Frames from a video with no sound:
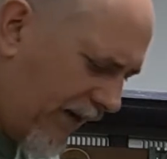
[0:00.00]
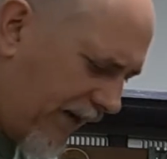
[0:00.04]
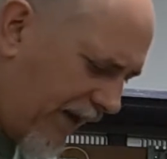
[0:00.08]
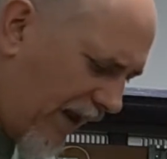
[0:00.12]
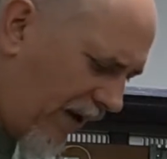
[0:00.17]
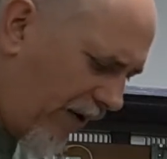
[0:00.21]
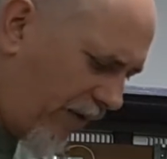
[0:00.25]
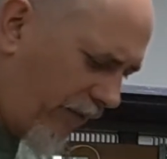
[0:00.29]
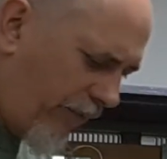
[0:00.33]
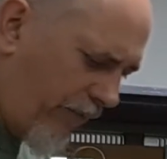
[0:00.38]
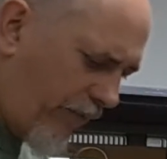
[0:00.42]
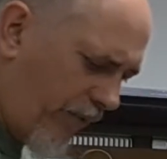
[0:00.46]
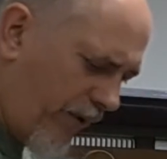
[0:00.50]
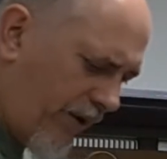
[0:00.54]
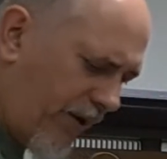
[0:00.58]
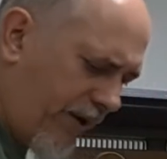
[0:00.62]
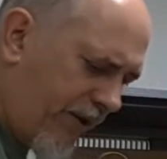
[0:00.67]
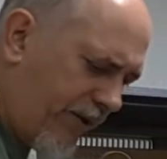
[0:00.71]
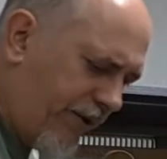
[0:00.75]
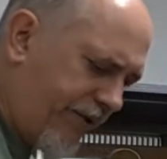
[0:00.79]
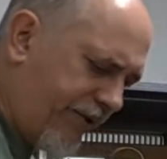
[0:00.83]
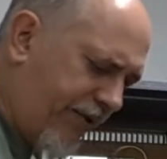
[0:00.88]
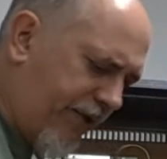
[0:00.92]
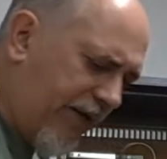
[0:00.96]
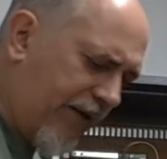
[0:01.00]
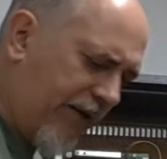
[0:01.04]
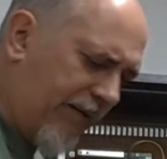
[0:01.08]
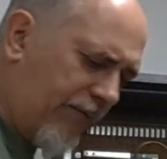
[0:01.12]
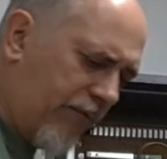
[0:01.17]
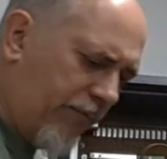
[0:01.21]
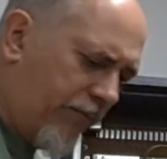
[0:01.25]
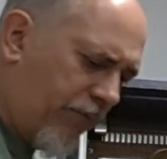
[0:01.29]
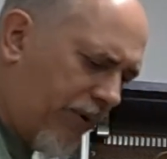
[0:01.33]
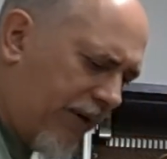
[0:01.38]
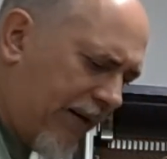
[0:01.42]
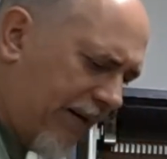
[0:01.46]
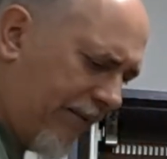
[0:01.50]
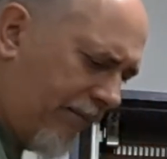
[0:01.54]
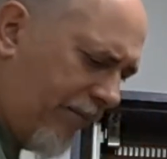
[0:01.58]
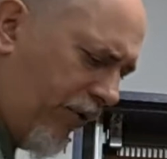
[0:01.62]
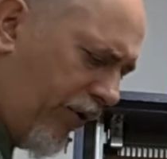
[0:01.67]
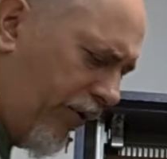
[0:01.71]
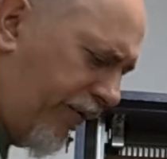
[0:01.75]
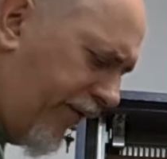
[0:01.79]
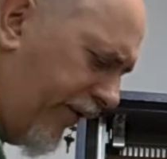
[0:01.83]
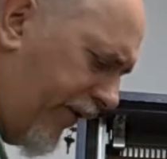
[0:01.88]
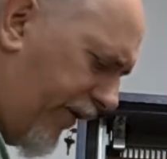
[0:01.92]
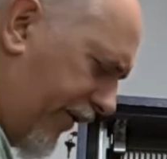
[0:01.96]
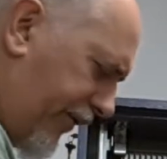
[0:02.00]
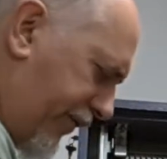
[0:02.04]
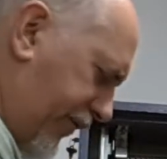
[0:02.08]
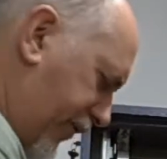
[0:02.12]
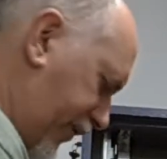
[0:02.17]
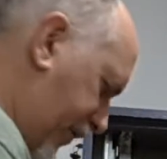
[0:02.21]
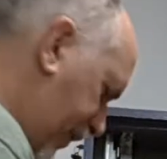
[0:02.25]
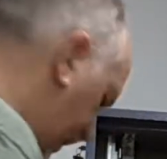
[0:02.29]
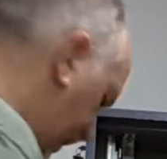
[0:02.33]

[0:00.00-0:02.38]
Now, one other thing while I'm moving this to